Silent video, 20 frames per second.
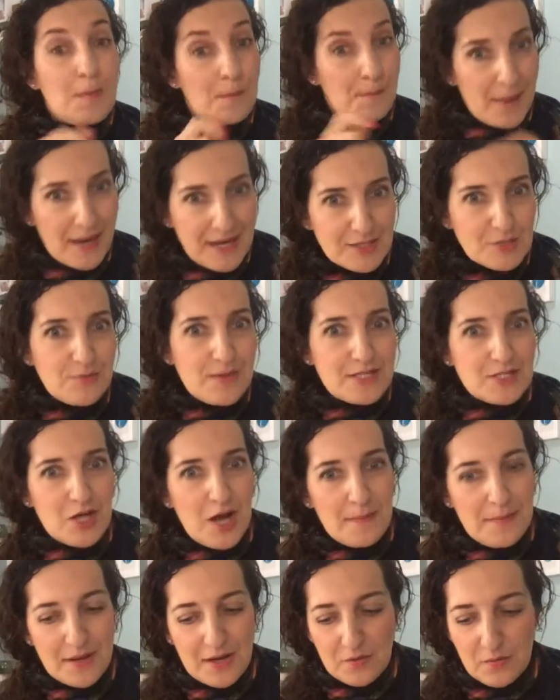back to my
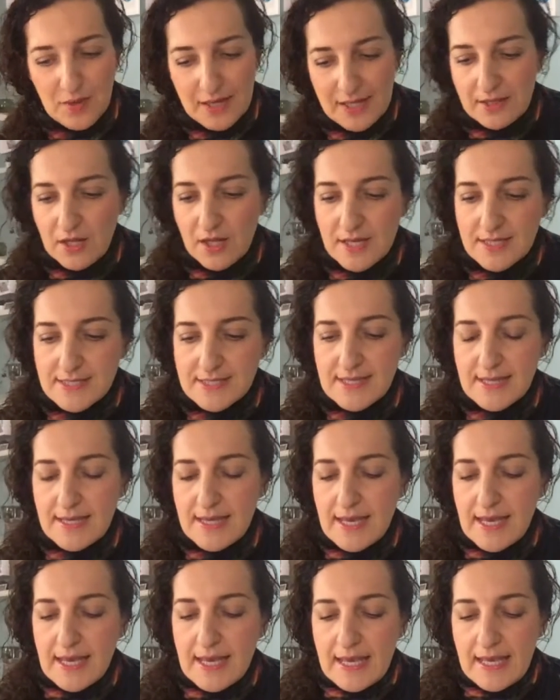topic of weight loss.
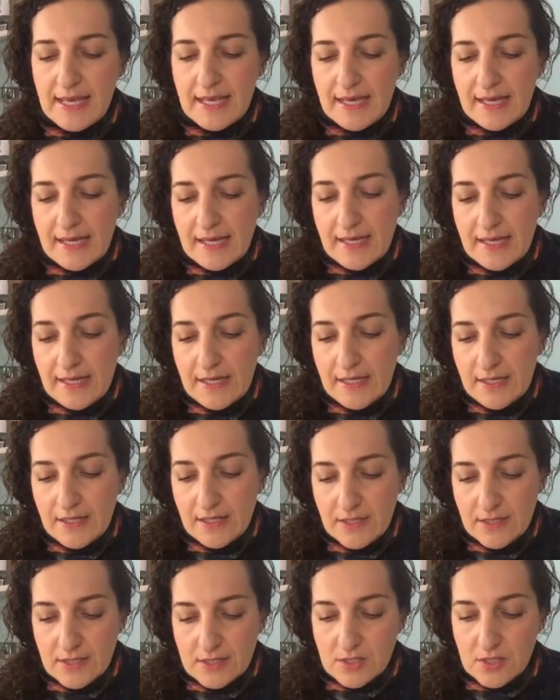
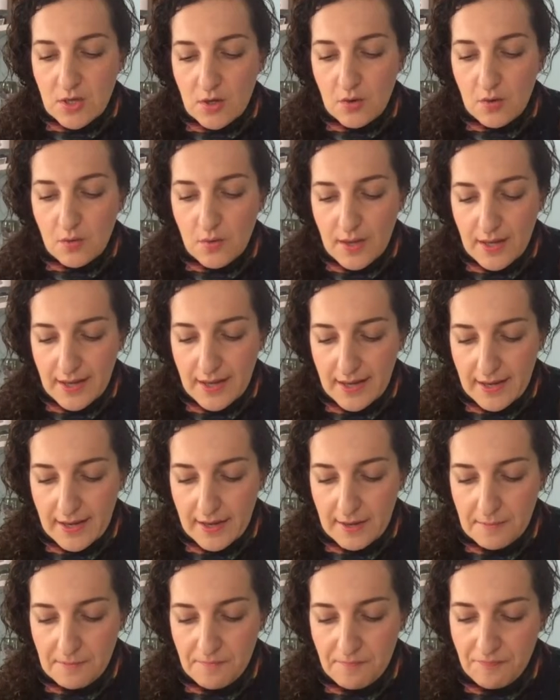So
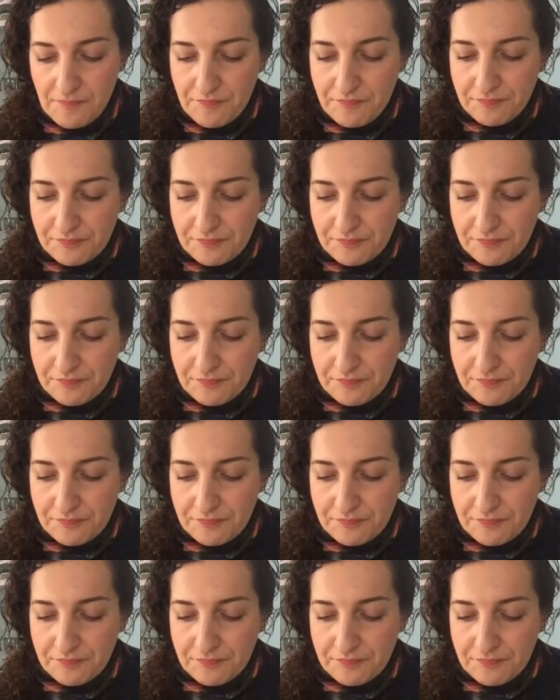I